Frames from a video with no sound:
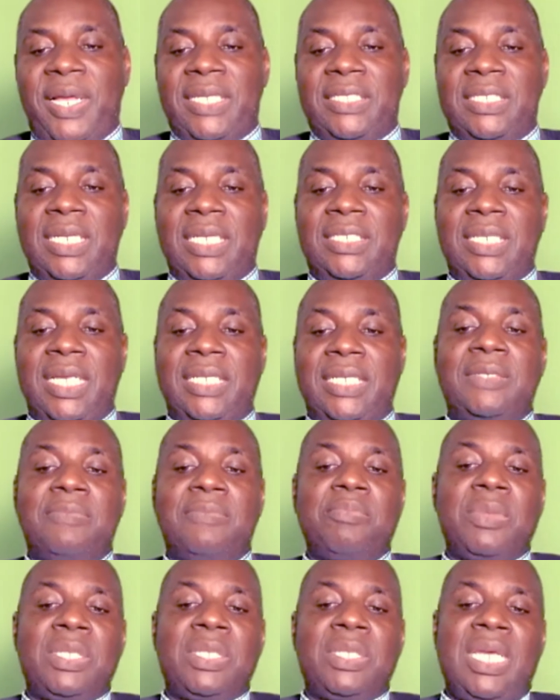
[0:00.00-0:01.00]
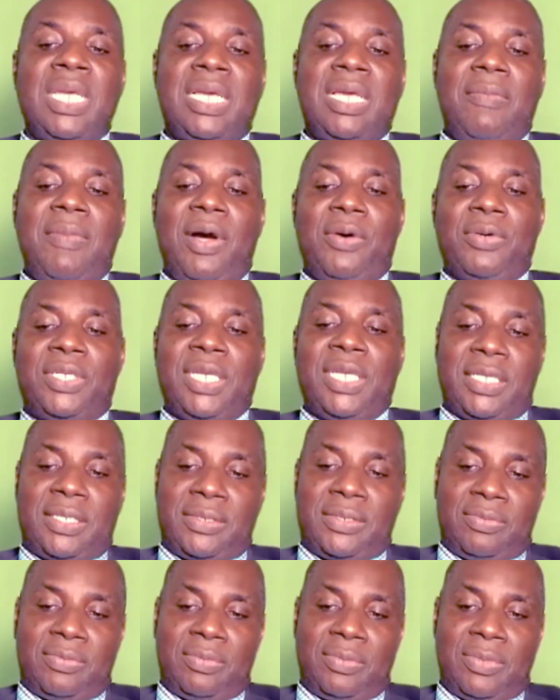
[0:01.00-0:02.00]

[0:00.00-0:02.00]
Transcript: Pastor. It says, think about it.